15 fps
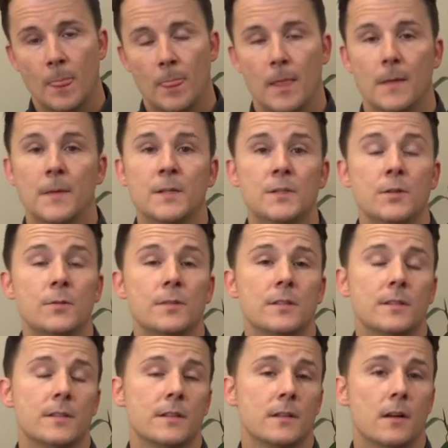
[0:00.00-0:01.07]
Now this
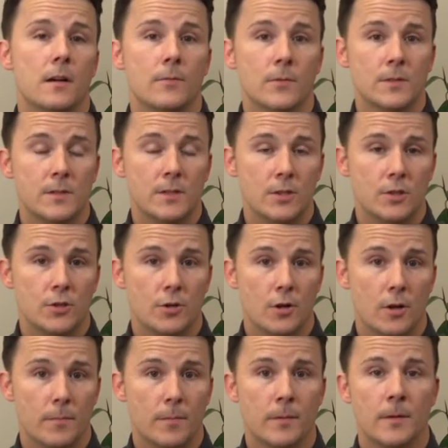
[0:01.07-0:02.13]
uses the covered C
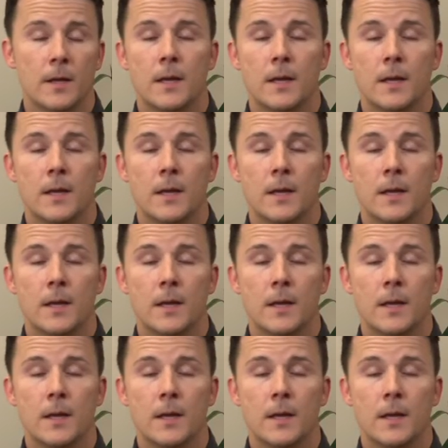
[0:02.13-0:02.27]
sharp,